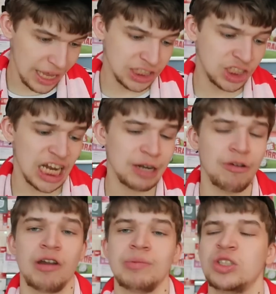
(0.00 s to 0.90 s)
In
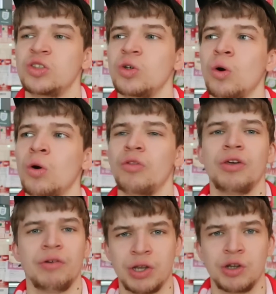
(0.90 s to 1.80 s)
January, we saw
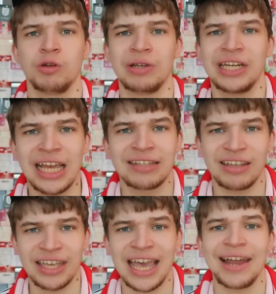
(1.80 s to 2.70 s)
the recruitment yet
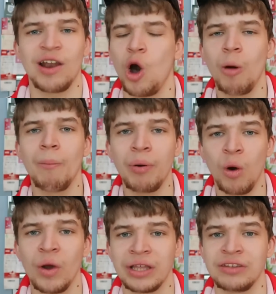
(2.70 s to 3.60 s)
again on
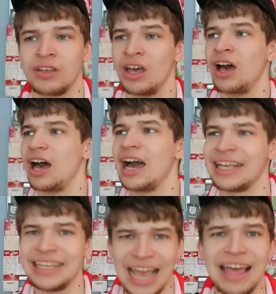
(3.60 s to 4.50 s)
point.
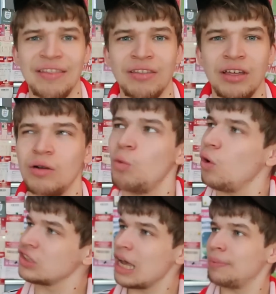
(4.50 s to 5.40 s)
Again,
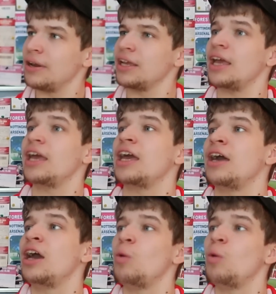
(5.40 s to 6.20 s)
what's happening here?